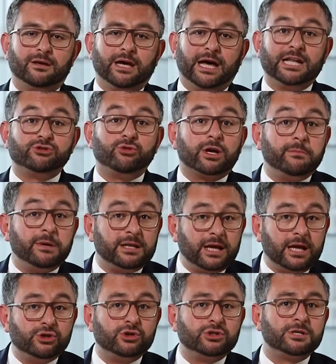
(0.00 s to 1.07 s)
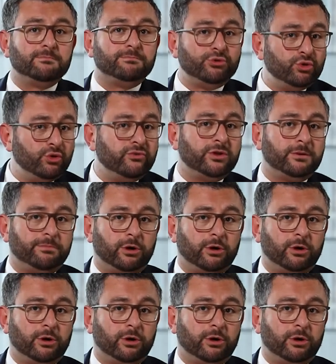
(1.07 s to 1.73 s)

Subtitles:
And its recommendations to improve the